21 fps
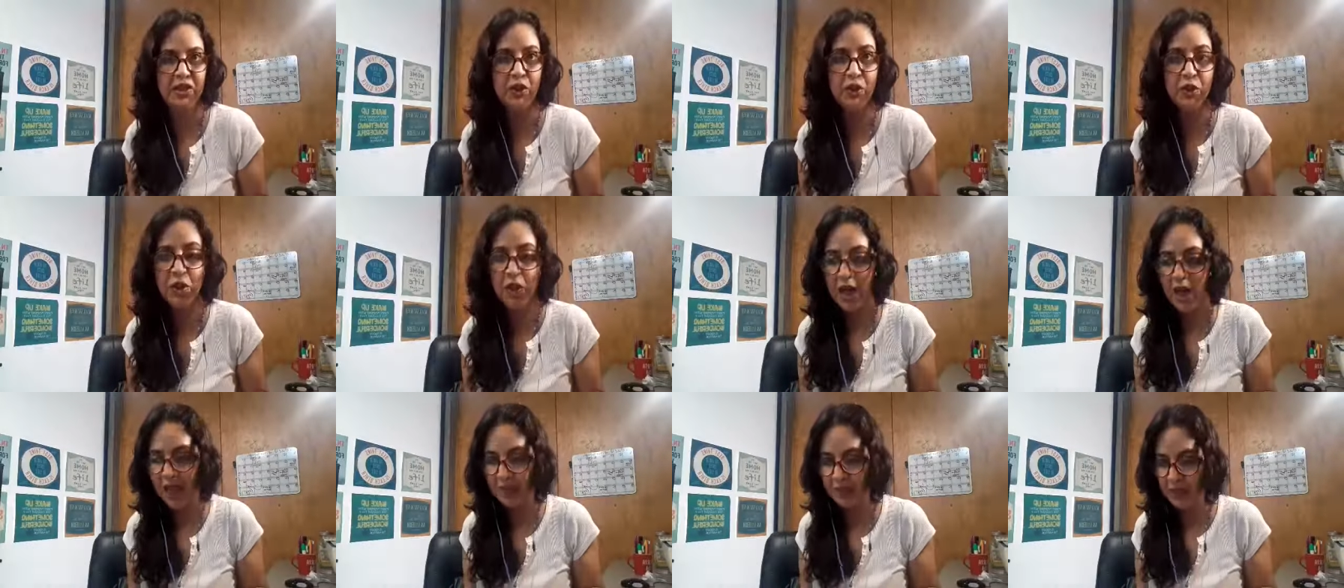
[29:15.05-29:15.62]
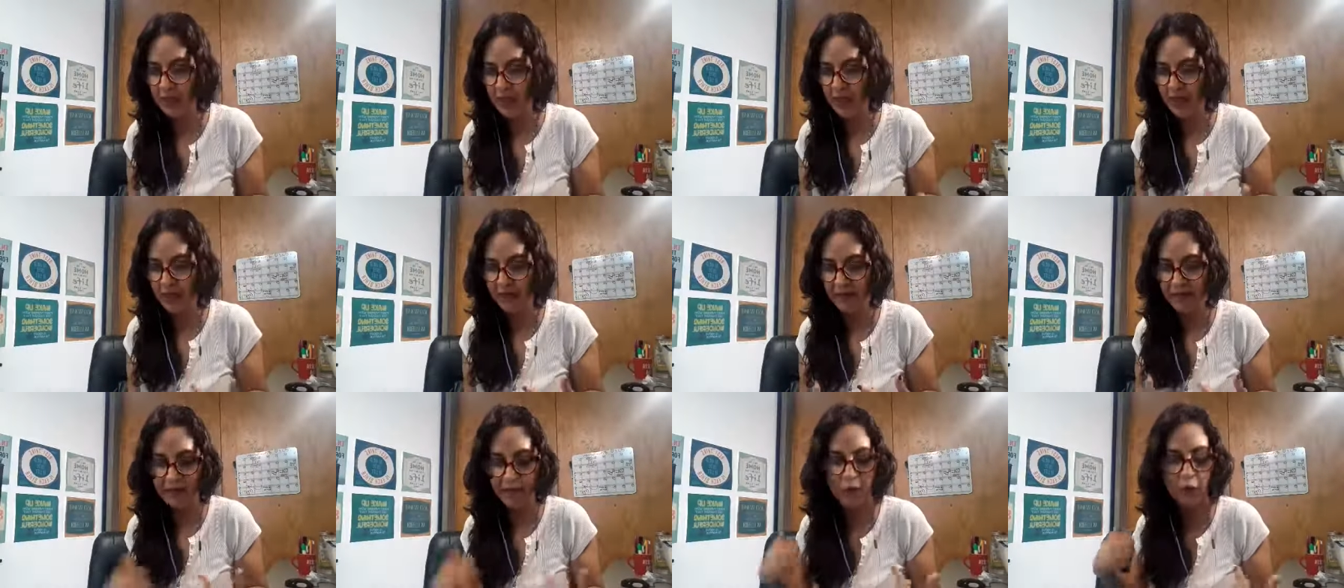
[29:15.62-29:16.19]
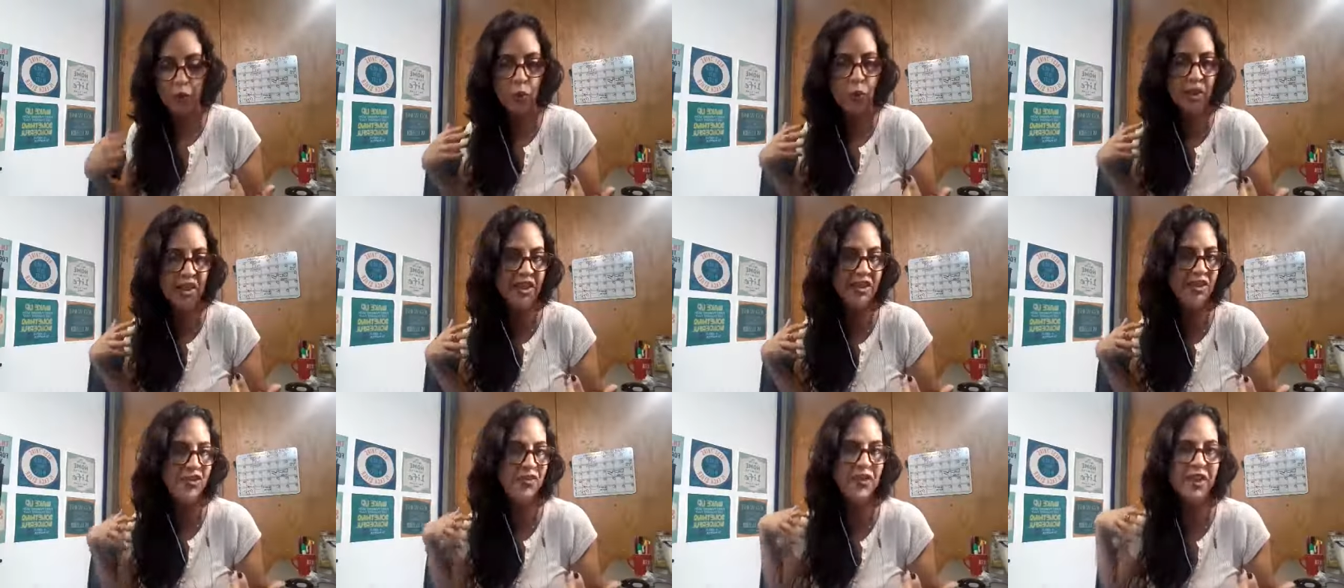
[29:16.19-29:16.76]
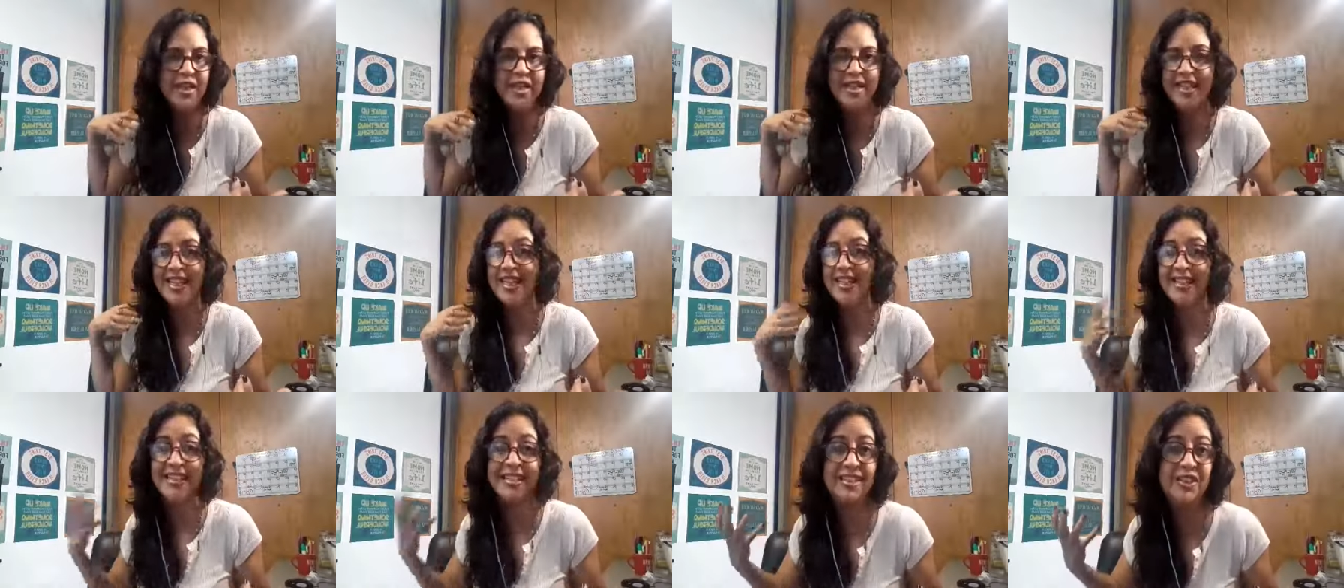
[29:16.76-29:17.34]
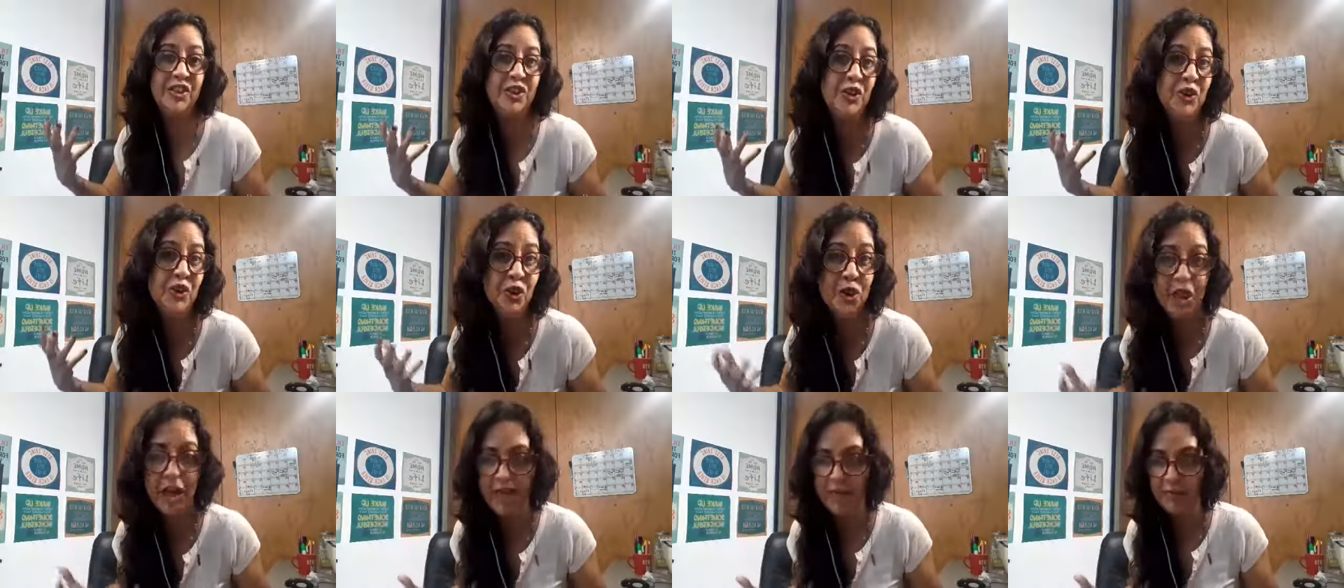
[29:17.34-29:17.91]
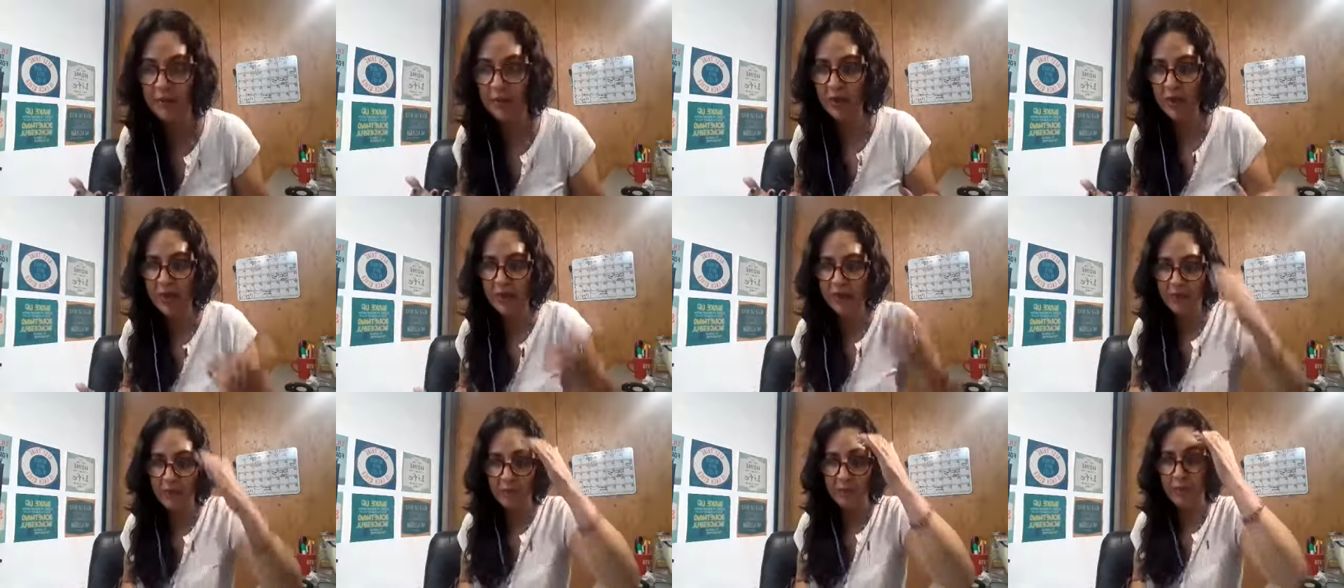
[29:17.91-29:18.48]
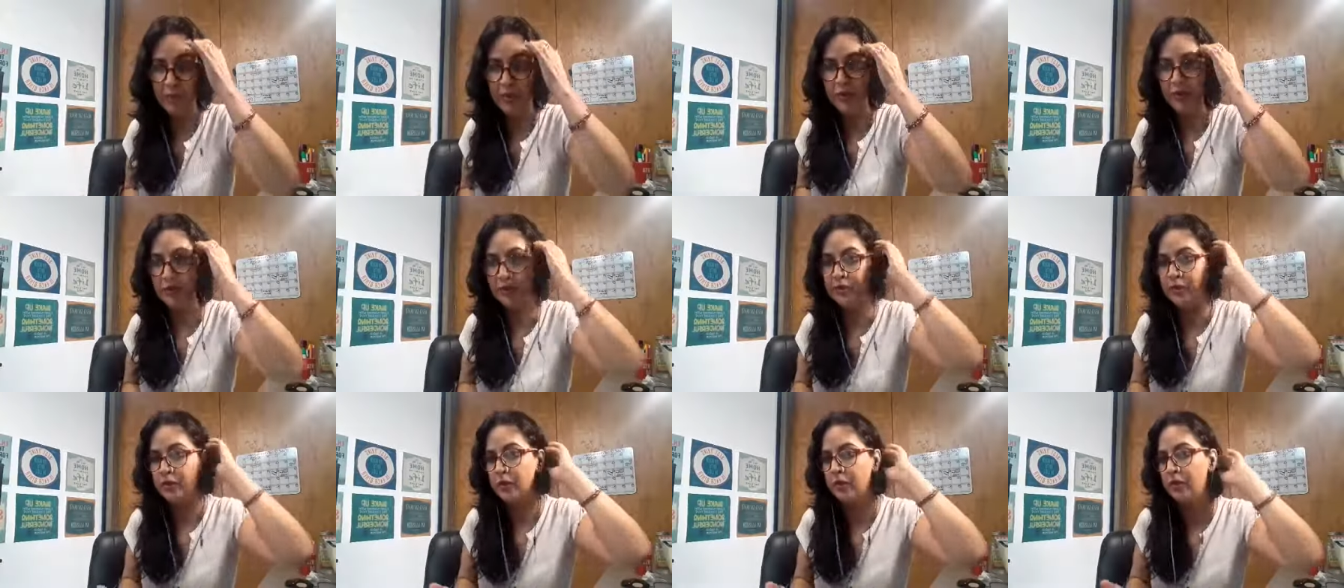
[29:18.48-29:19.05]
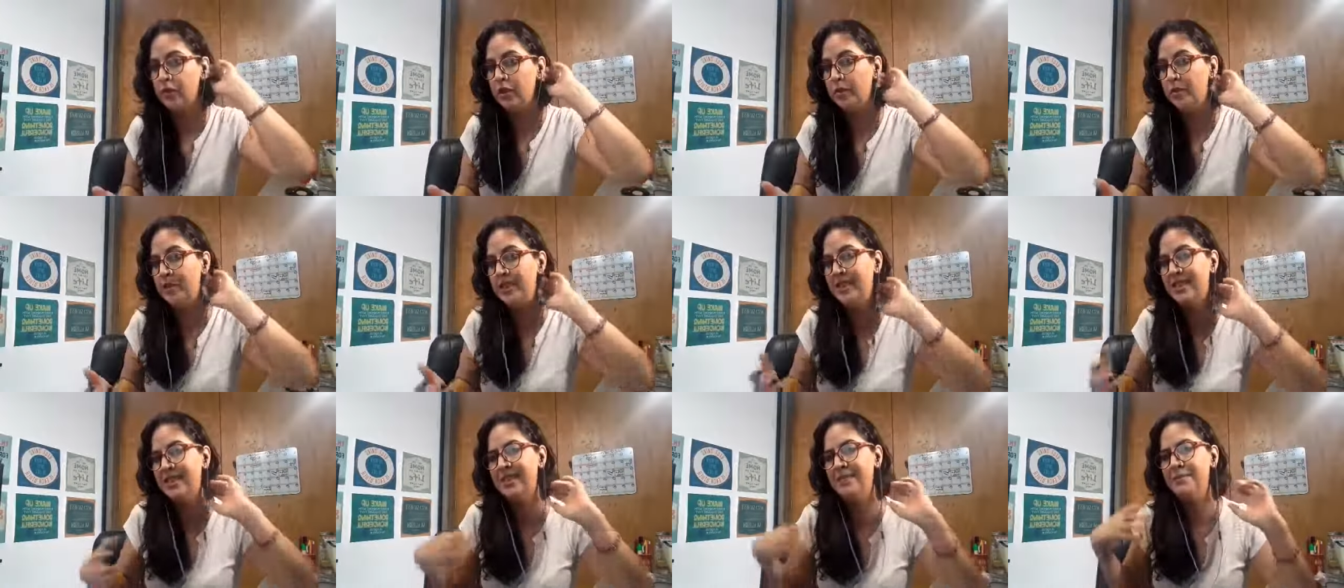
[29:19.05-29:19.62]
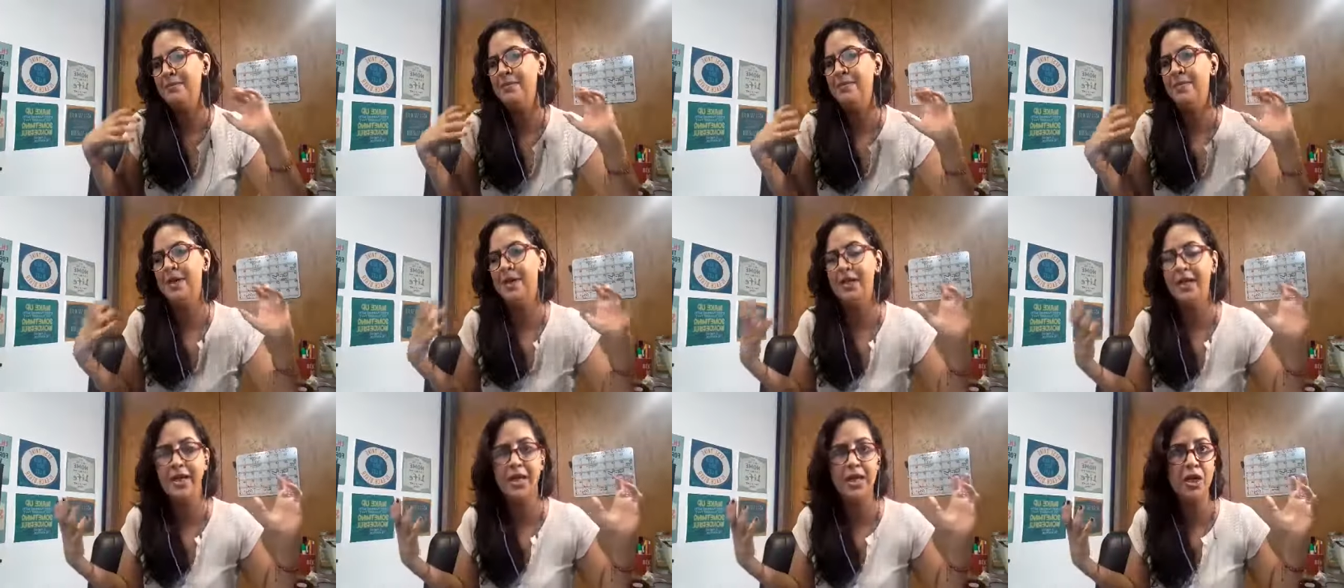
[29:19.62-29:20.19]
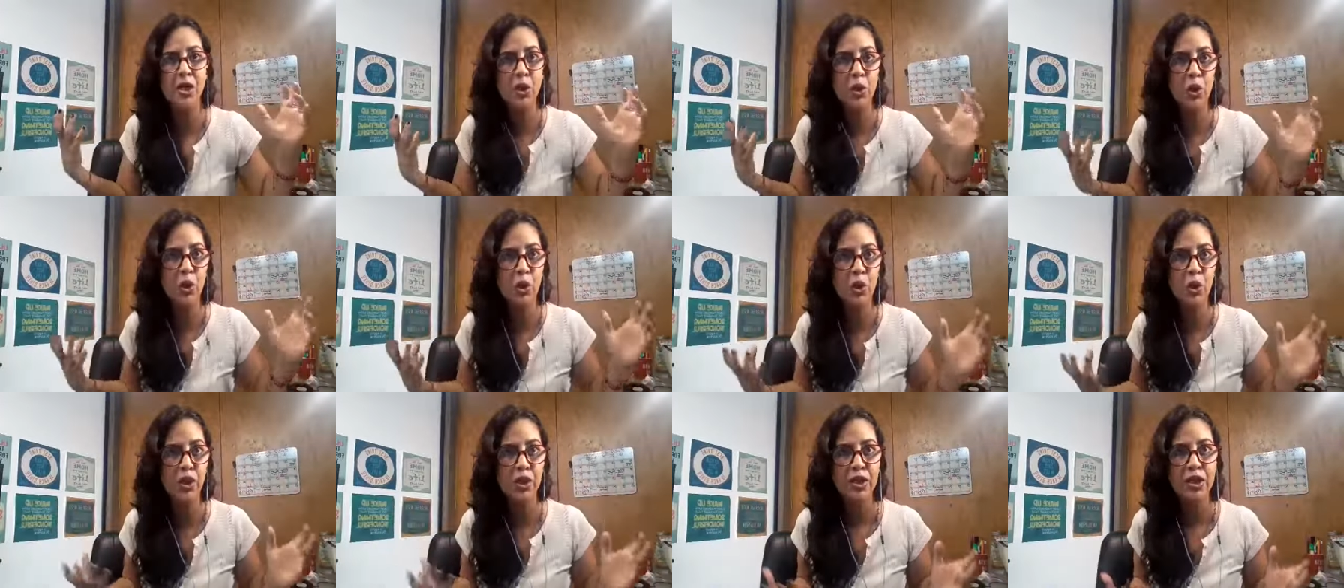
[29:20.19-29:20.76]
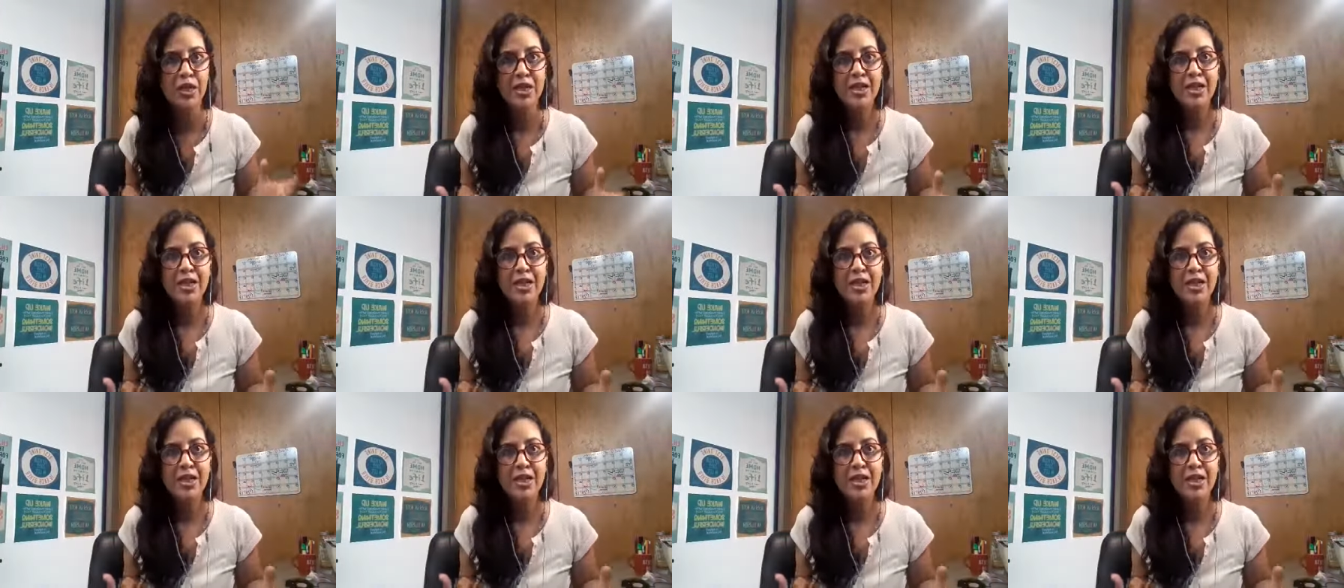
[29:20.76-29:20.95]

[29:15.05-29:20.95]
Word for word: You don't have to have the great finances. You don't have to have the beautiful, amazing body or